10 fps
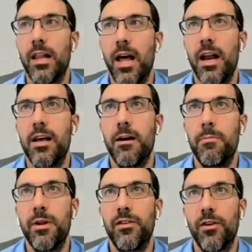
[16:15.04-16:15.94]
A lot of
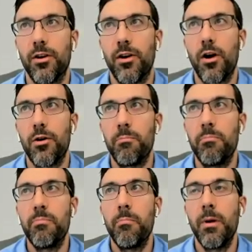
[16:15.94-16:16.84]
companies are
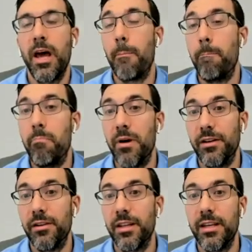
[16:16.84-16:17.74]
kind of
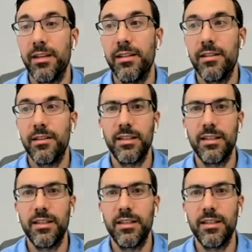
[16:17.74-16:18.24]
bundling